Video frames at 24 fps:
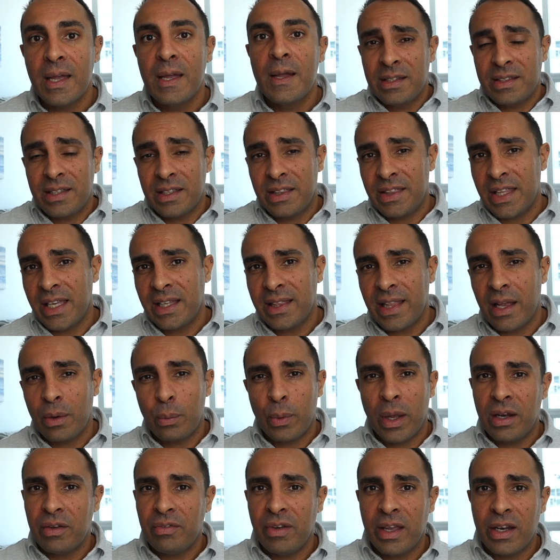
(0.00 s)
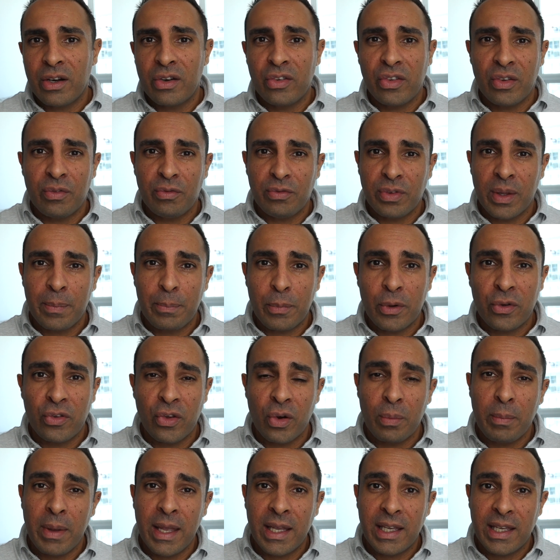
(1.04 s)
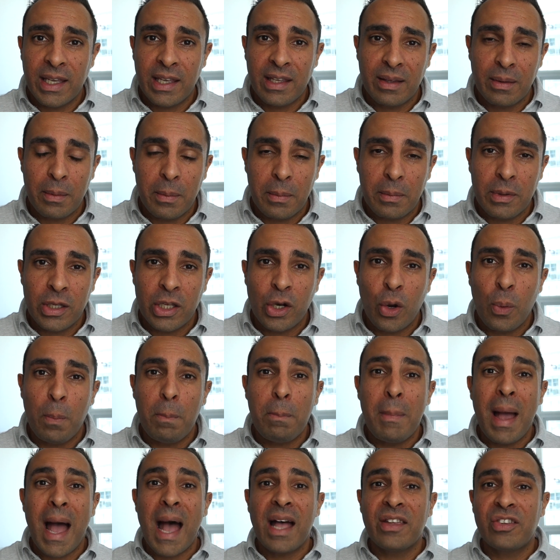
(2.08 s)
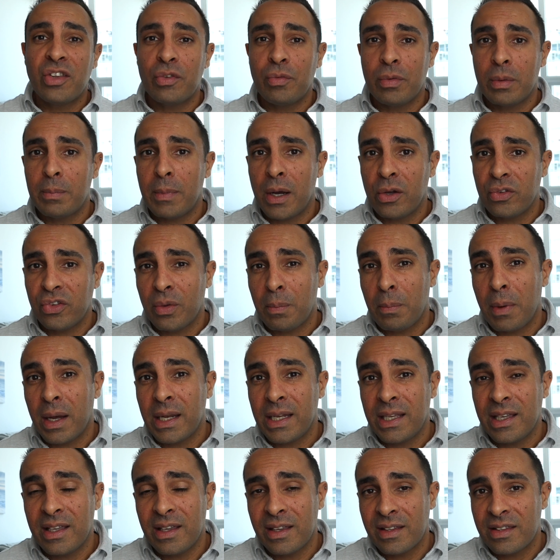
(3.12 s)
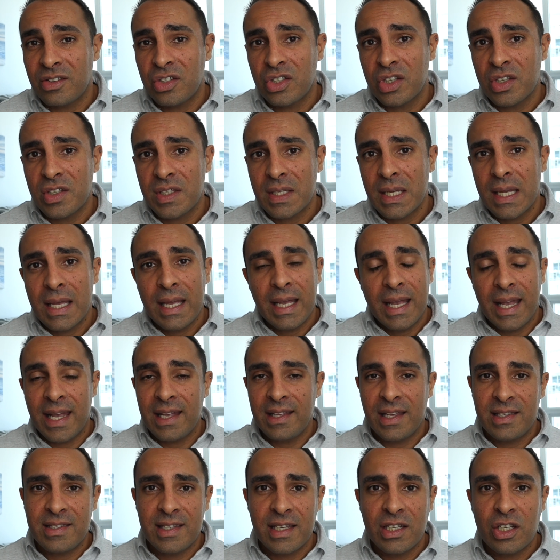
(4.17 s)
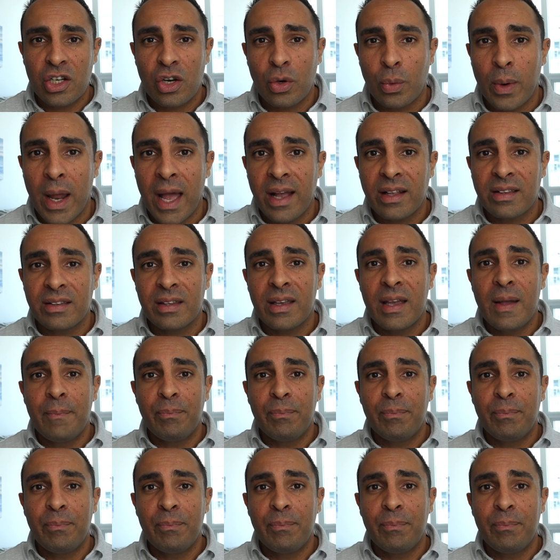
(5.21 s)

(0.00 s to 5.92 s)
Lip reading: To think that renovators and flippers are making massive amounts of money, it's incorrect.